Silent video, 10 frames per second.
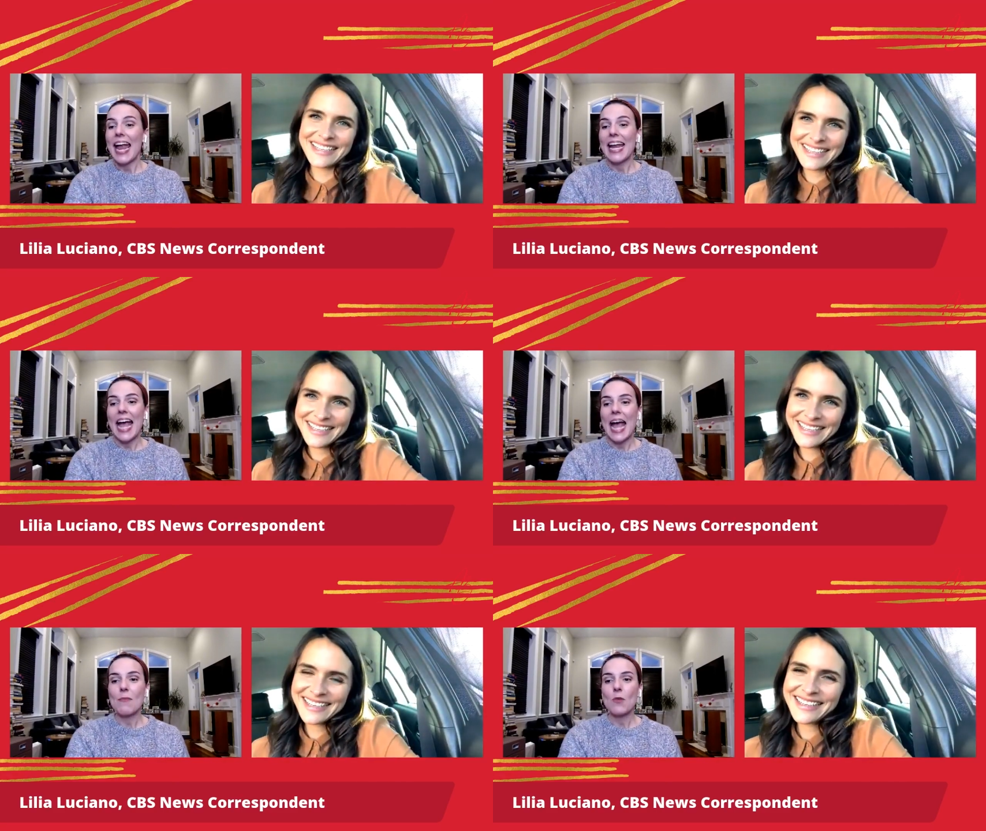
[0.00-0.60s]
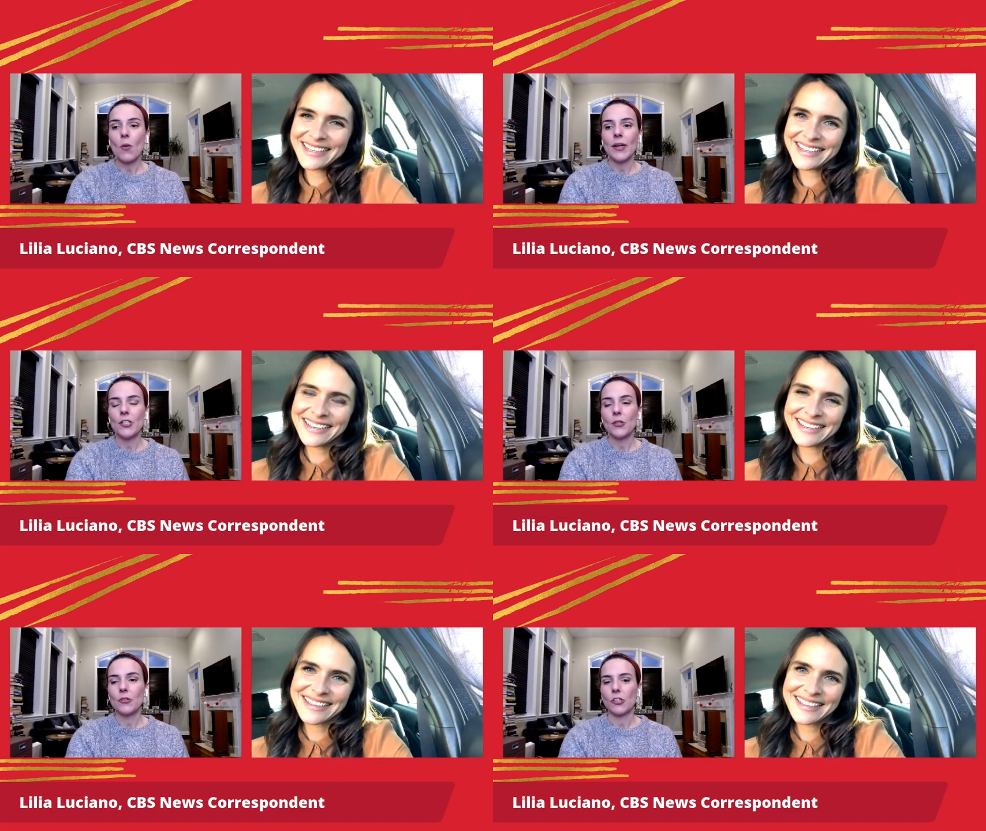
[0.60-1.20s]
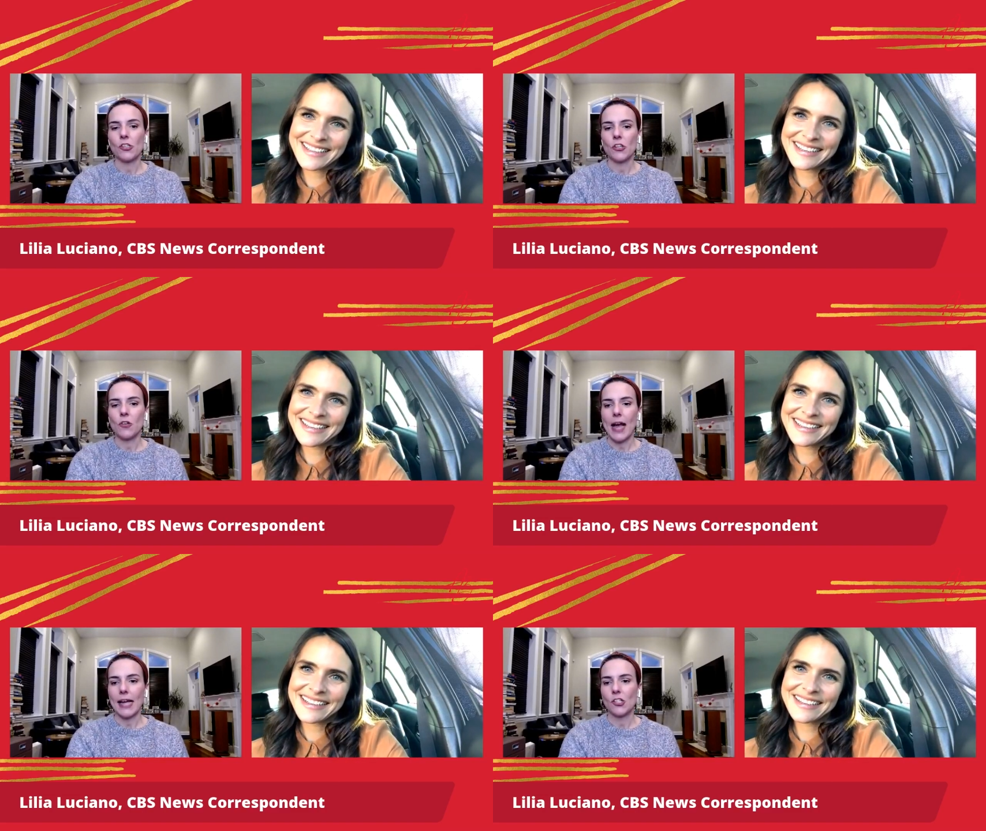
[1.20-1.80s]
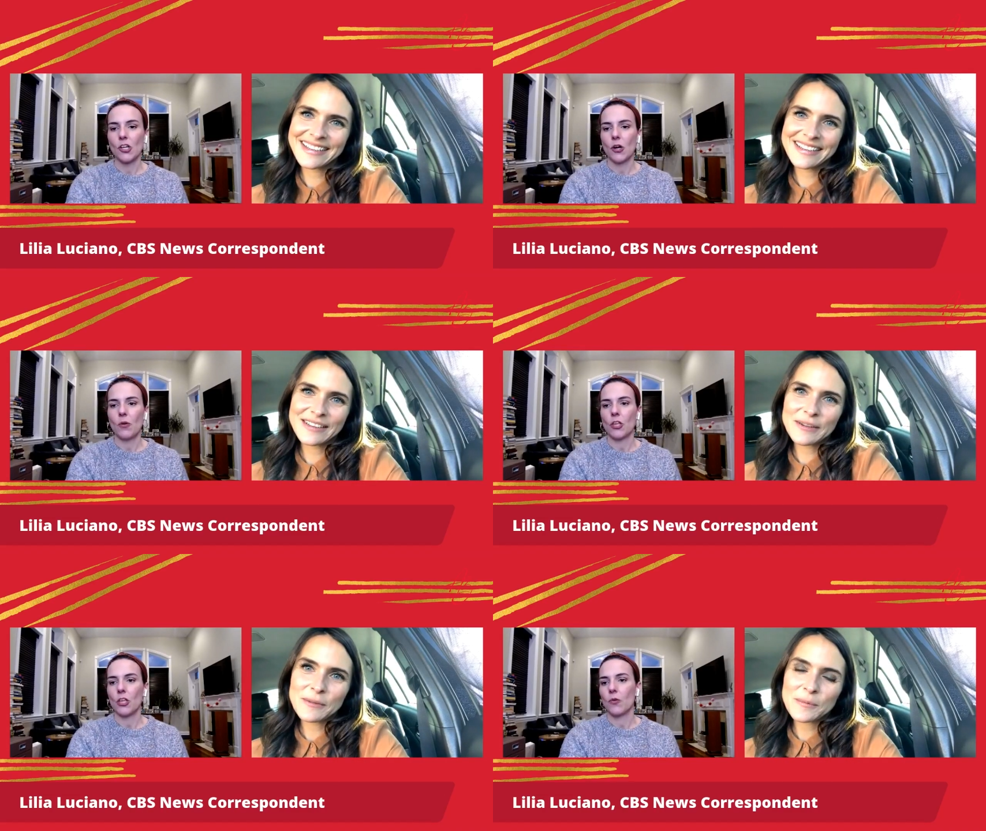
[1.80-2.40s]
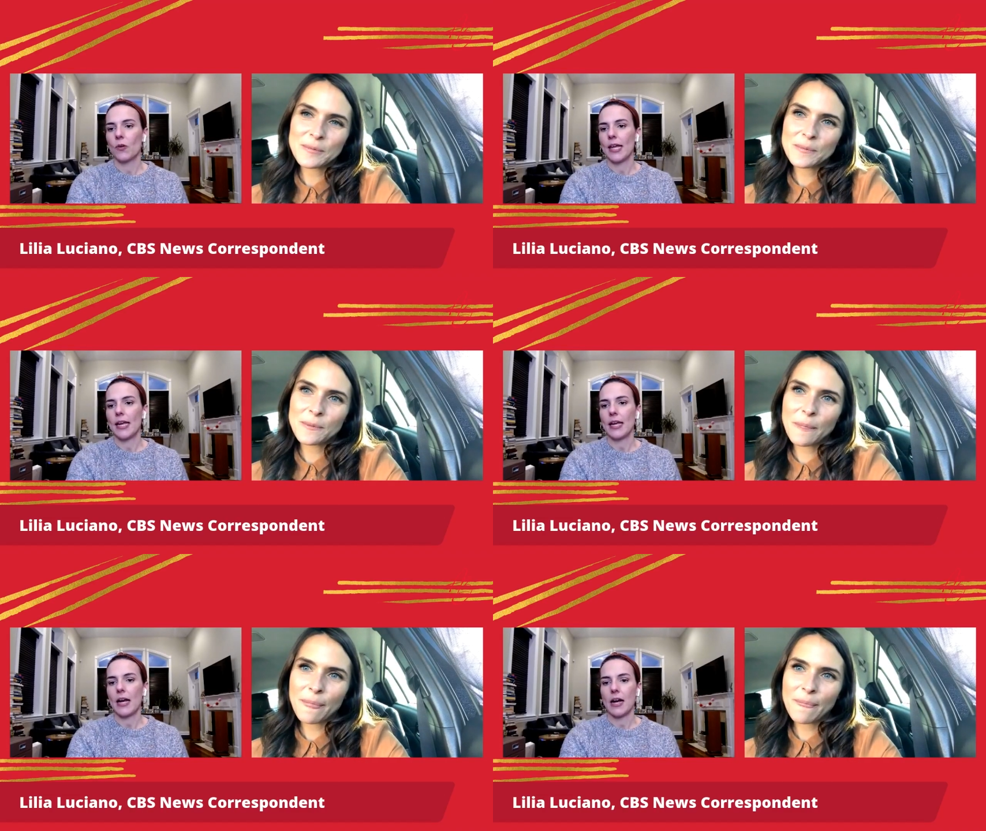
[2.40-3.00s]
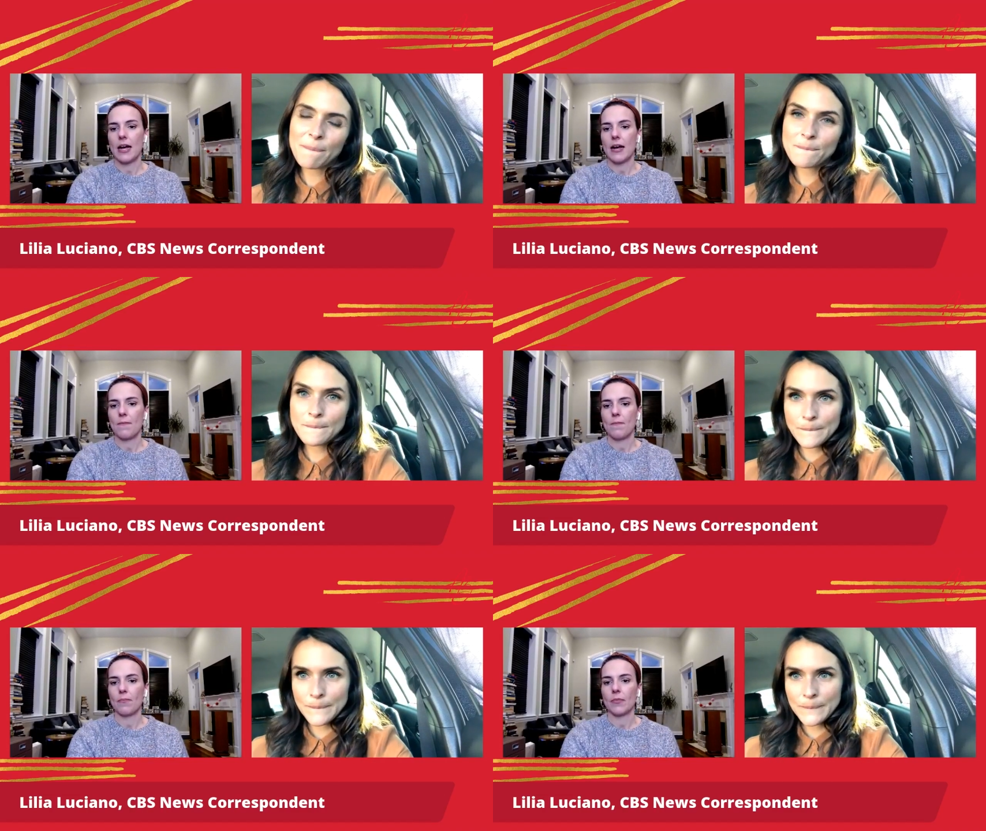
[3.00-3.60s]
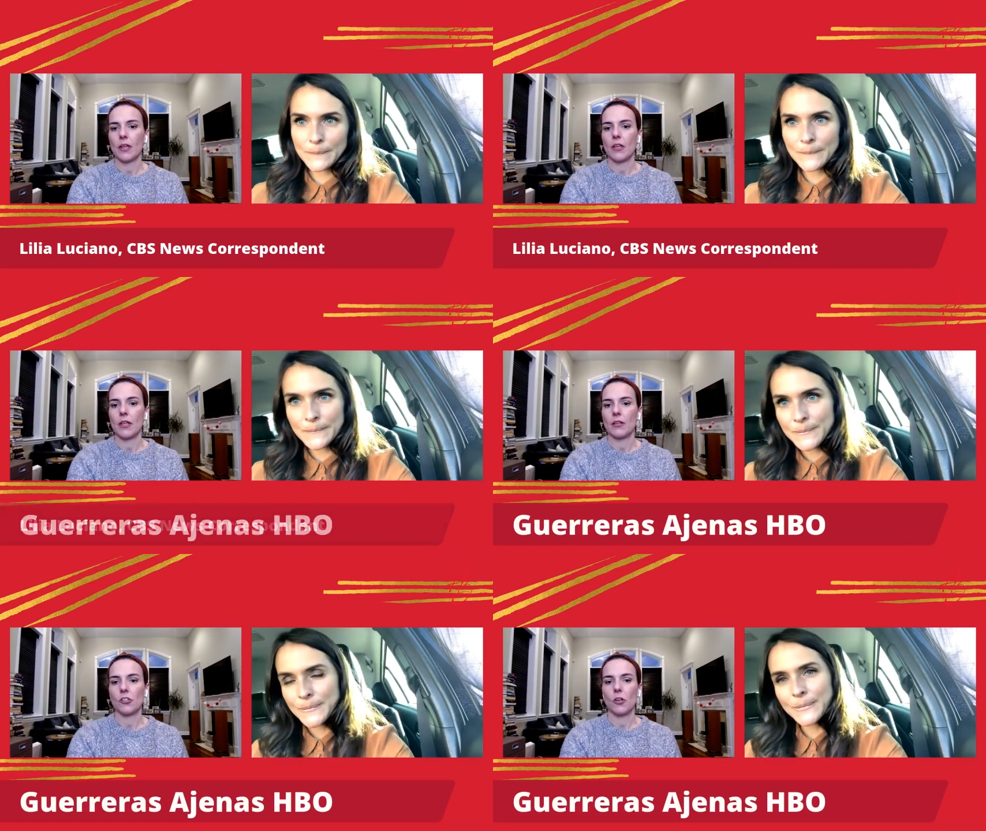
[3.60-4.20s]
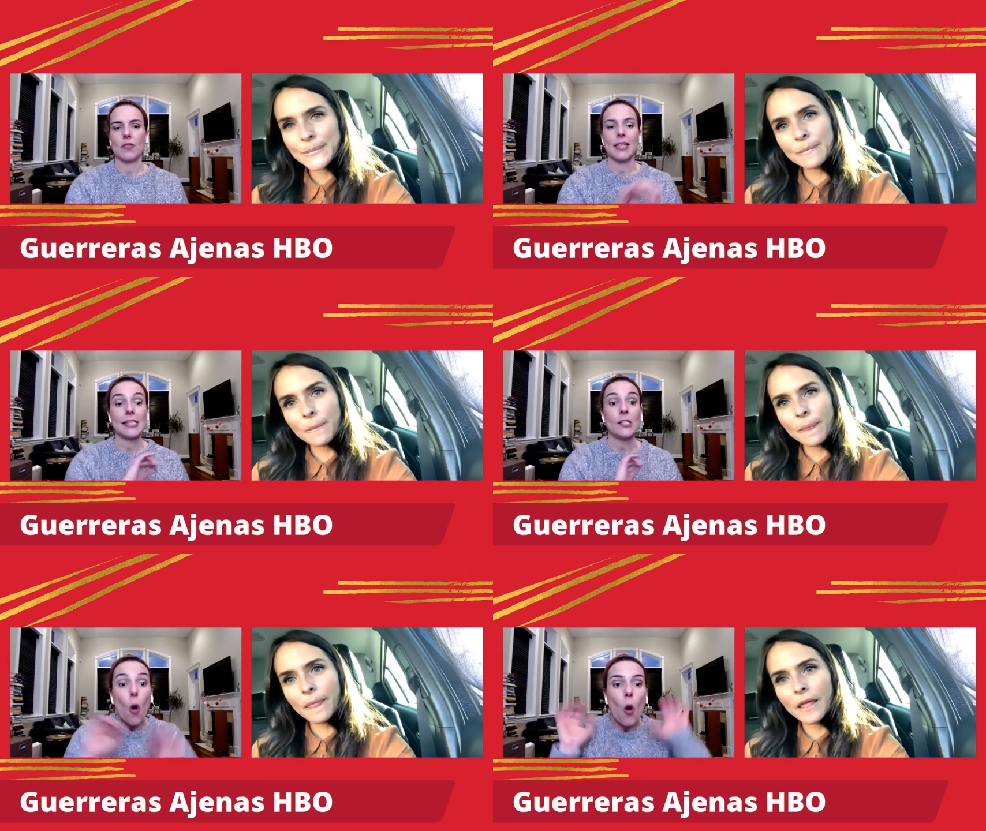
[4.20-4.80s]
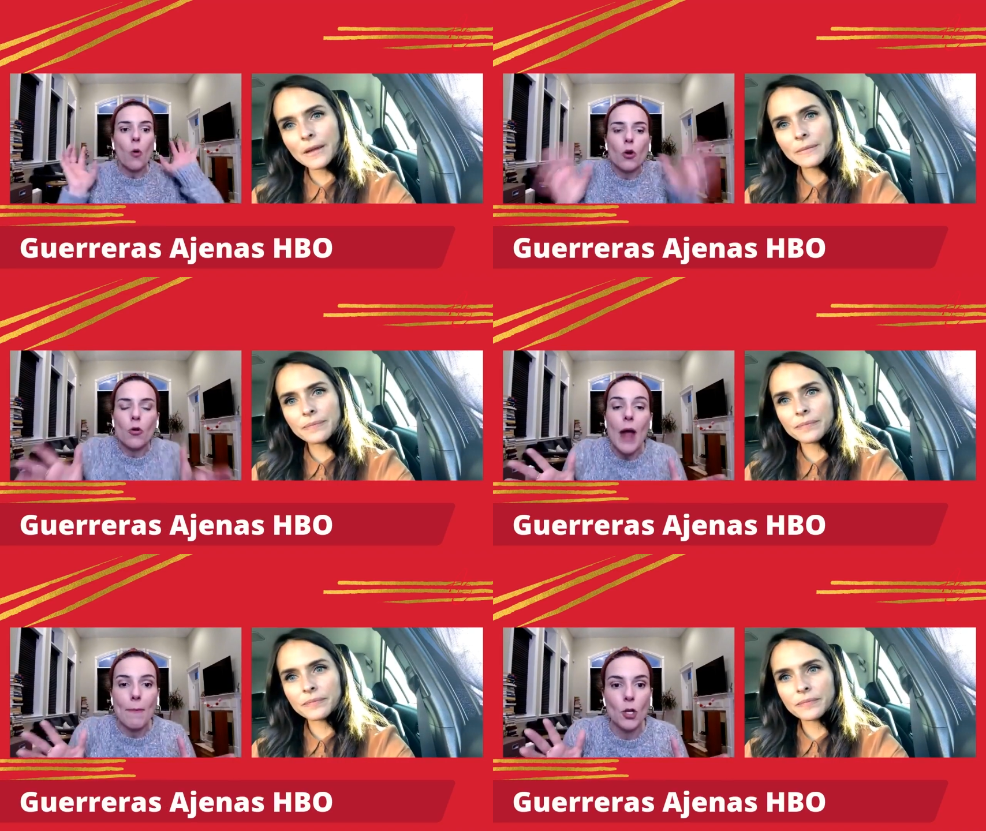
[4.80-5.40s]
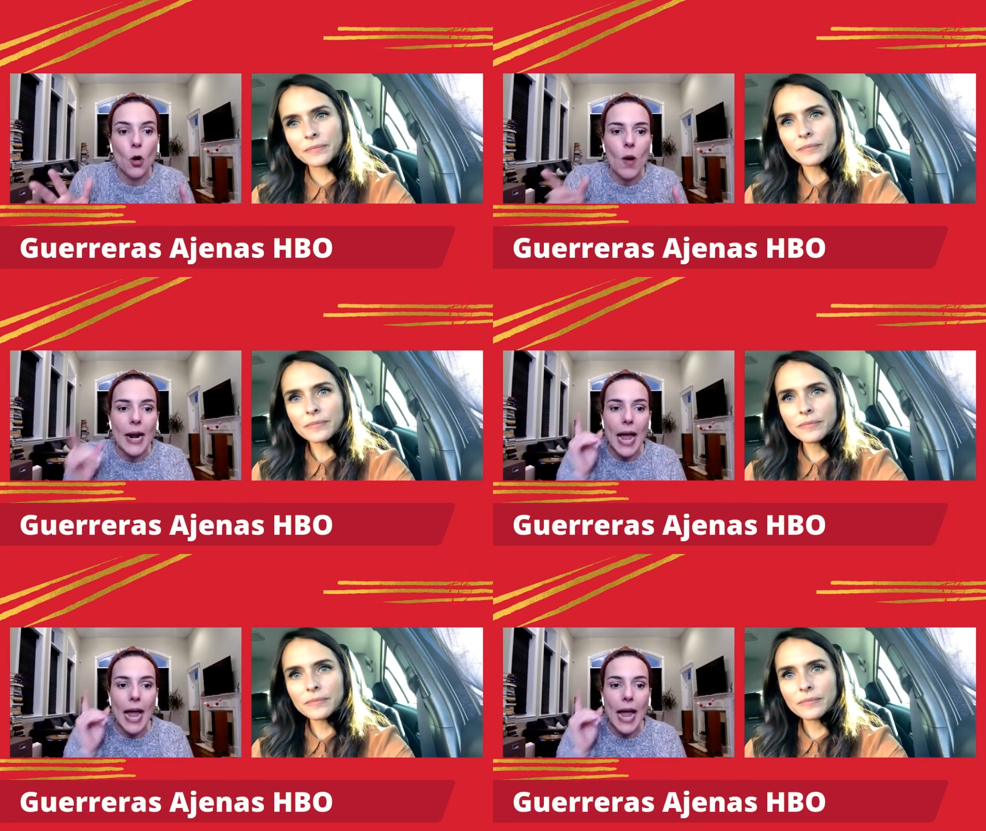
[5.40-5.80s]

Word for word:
Speaker 1: and I'm going to just so you guys know, you can. um So this is oh crap. You know what? I